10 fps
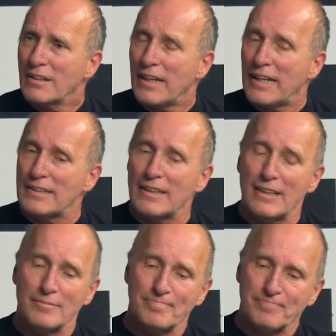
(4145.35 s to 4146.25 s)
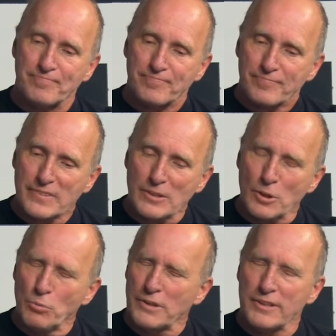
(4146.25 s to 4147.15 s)
And
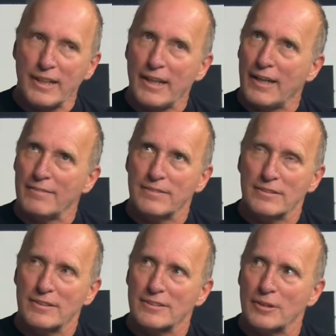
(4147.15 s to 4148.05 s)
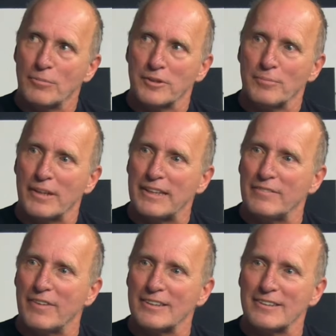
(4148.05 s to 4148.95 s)
which they have so much money
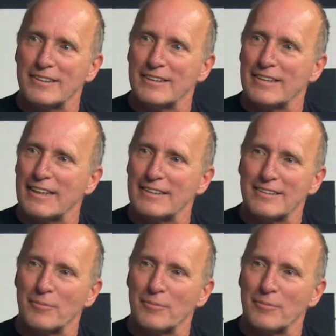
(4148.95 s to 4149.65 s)
invested in things.